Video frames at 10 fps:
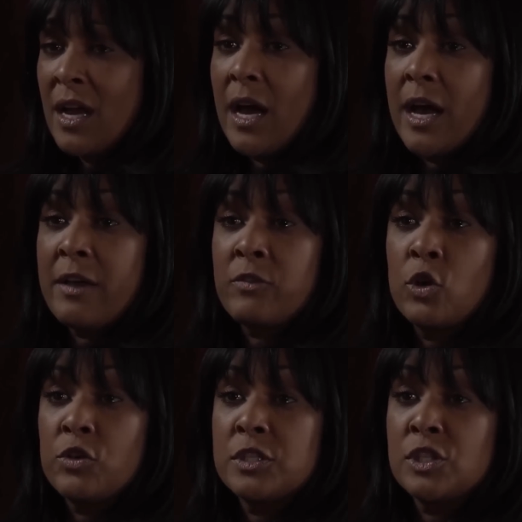I haven't
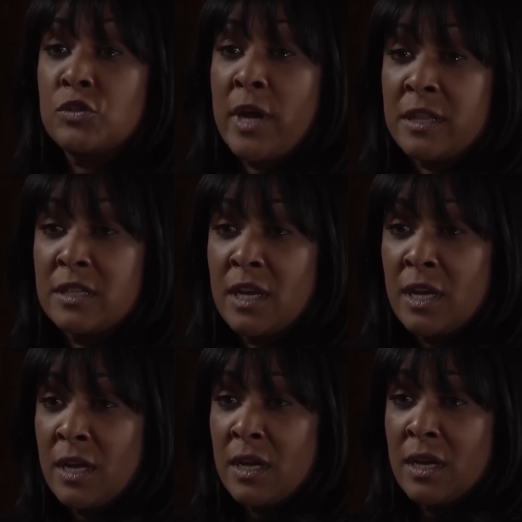got the strength
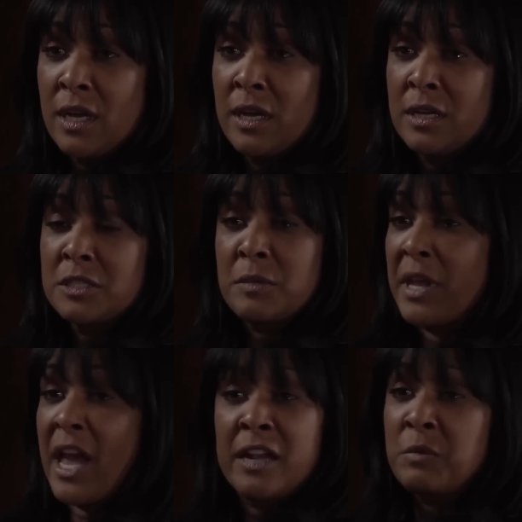to
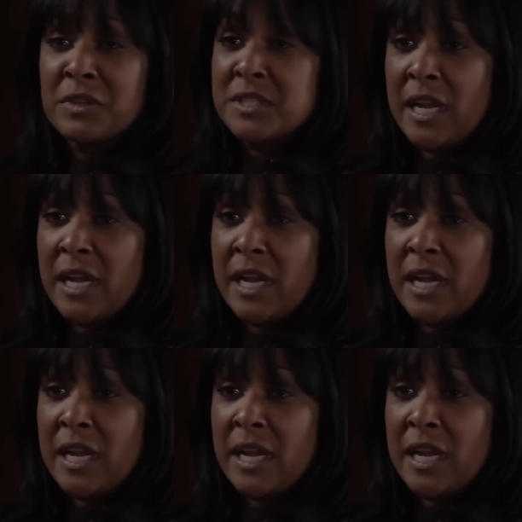be anyone's